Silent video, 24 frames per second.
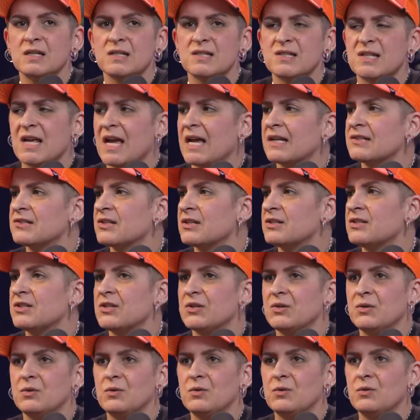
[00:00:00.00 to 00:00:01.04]

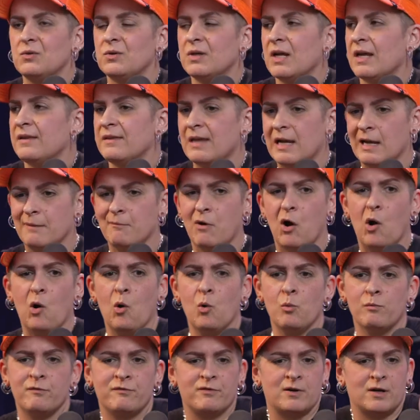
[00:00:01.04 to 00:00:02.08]
Saskatoon, and then I'm
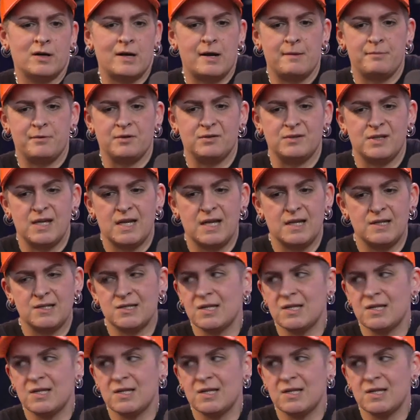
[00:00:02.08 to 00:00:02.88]
home for a couple of days.